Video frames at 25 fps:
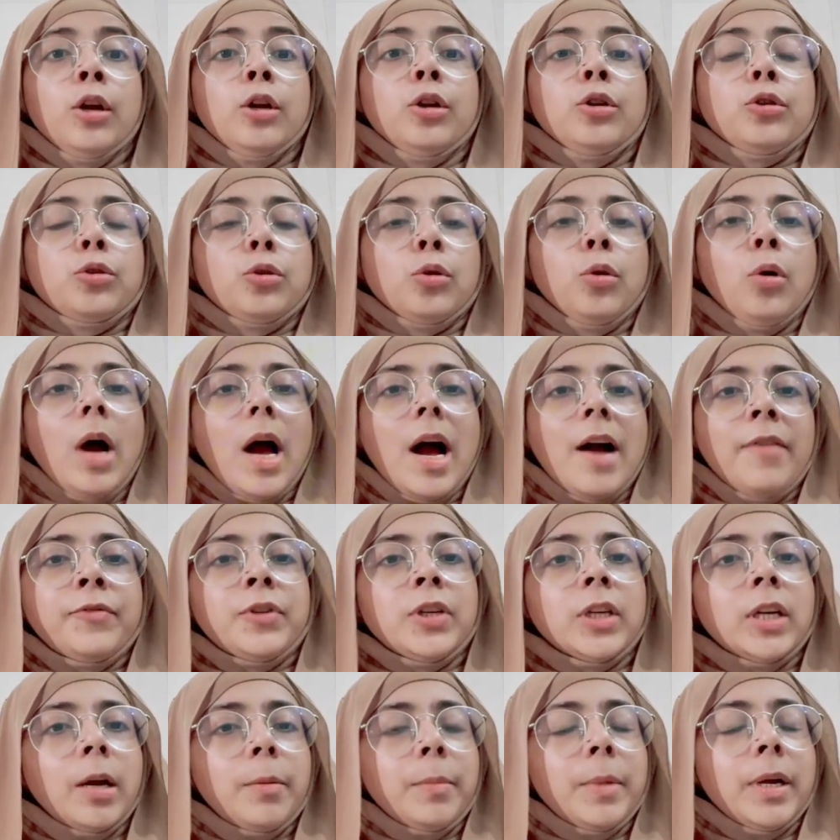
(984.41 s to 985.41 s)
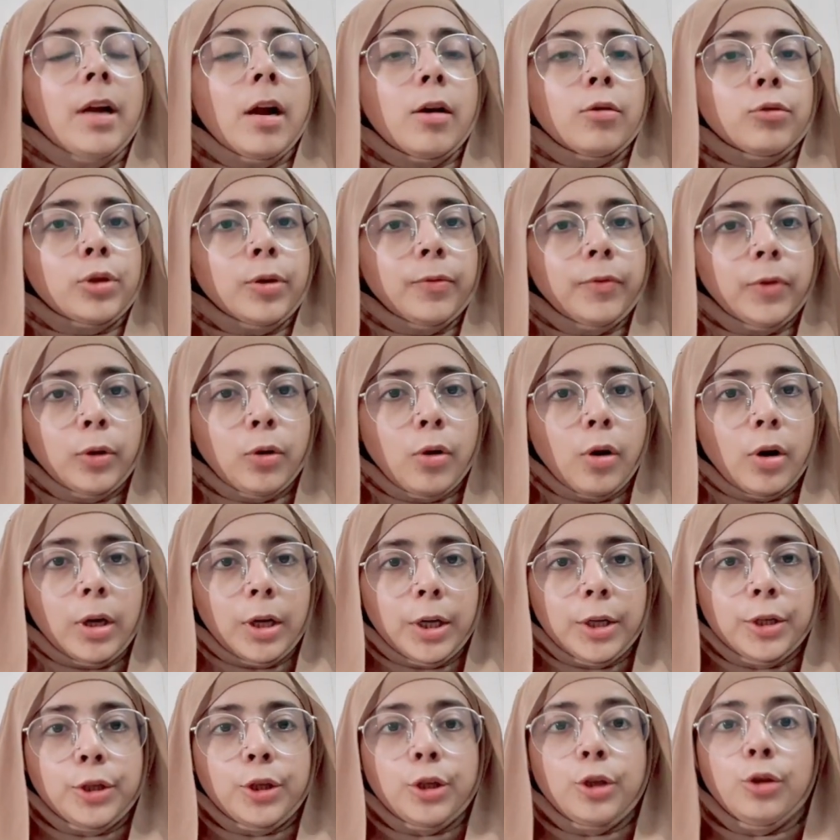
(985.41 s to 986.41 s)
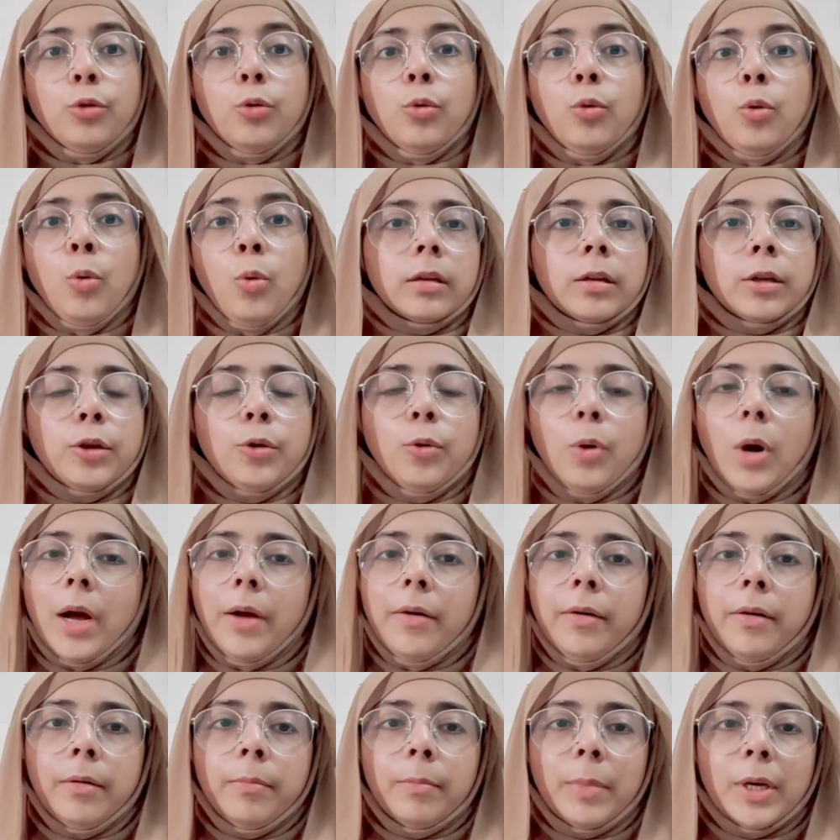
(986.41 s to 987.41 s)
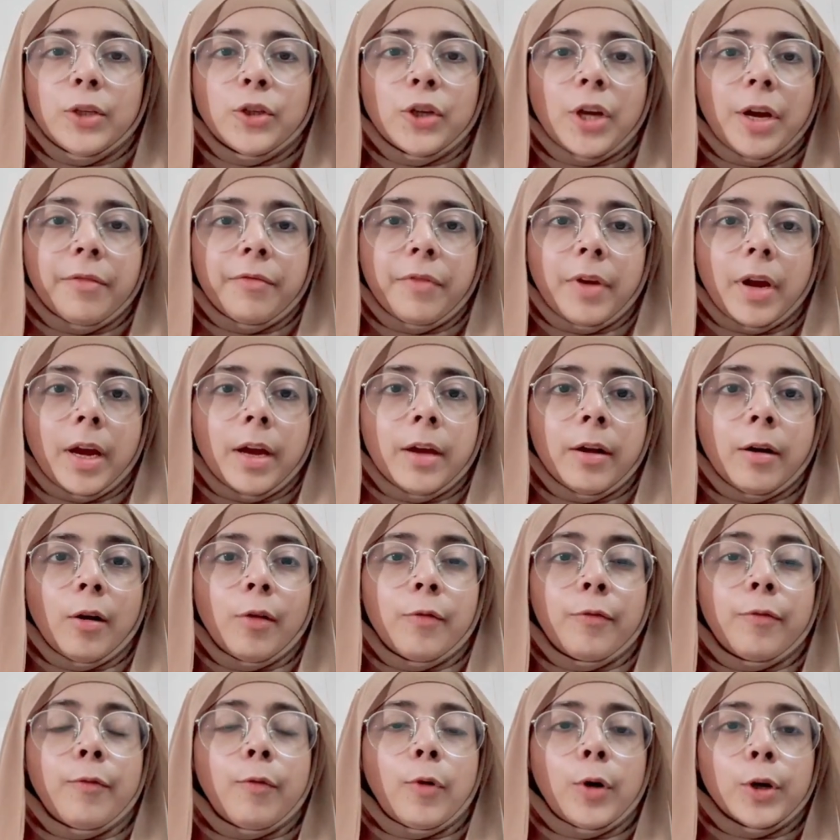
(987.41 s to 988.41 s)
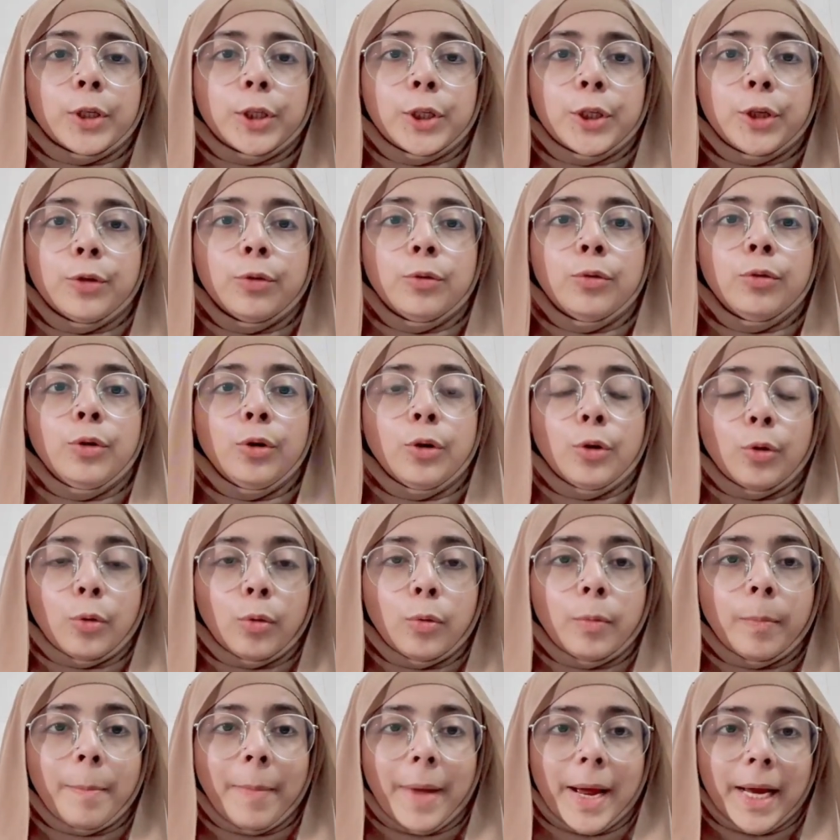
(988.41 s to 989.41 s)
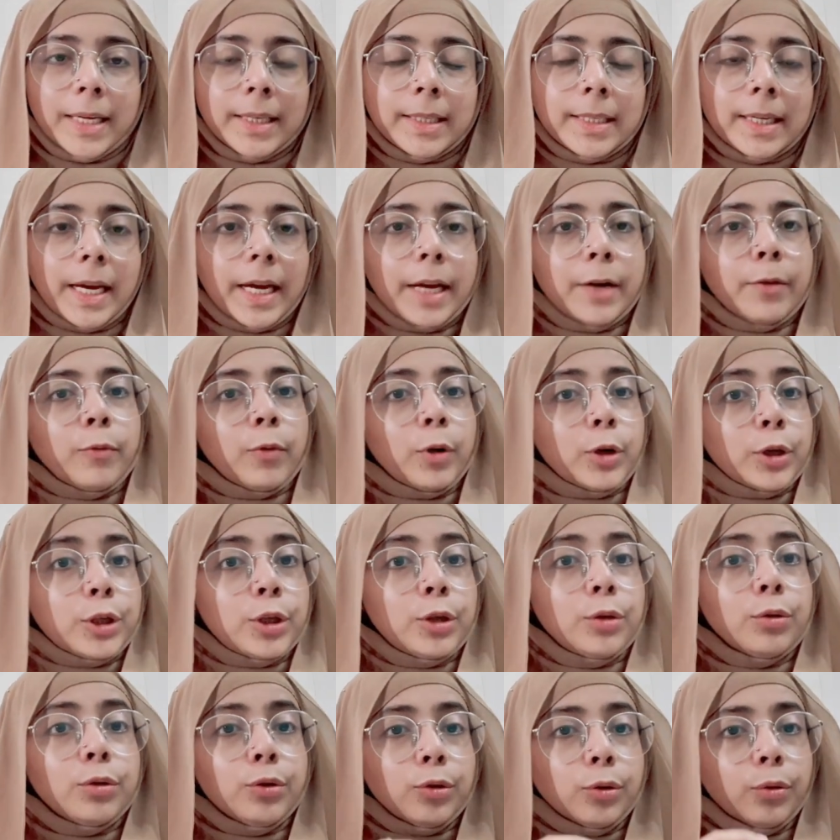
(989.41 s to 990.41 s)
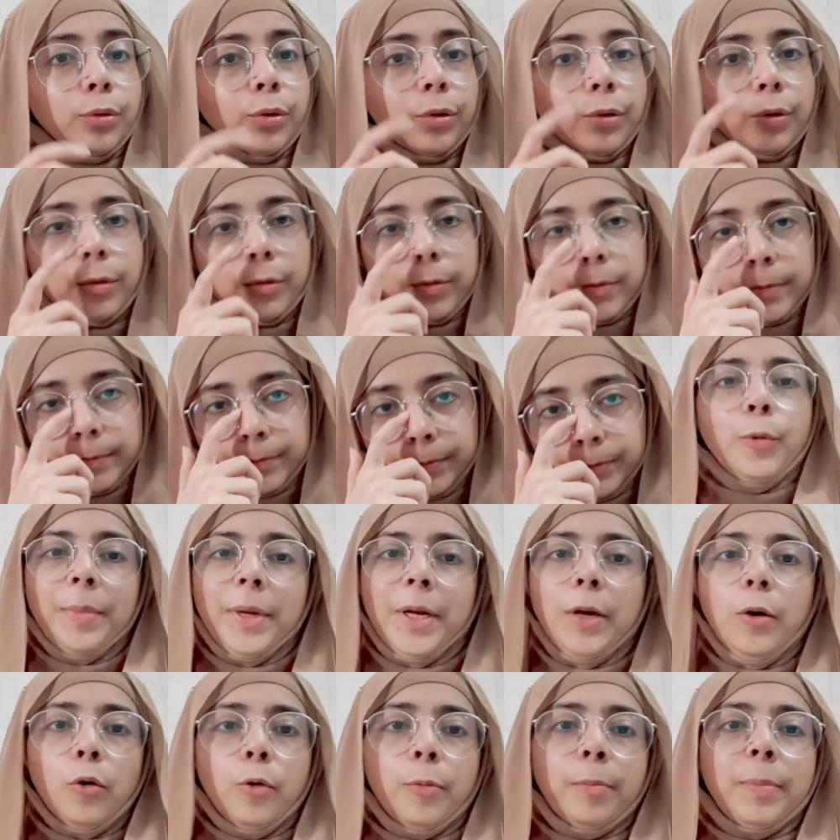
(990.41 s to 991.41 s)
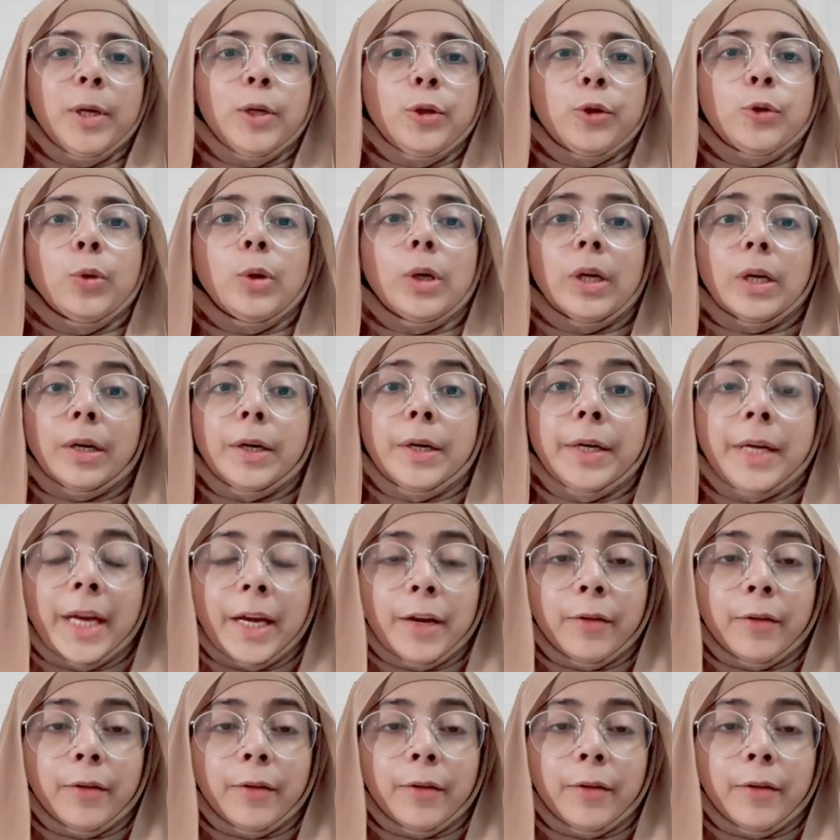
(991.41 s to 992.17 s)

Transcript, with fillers: So after coming out of the college, you are much aware of what you know best and what you don't know. So be open to learn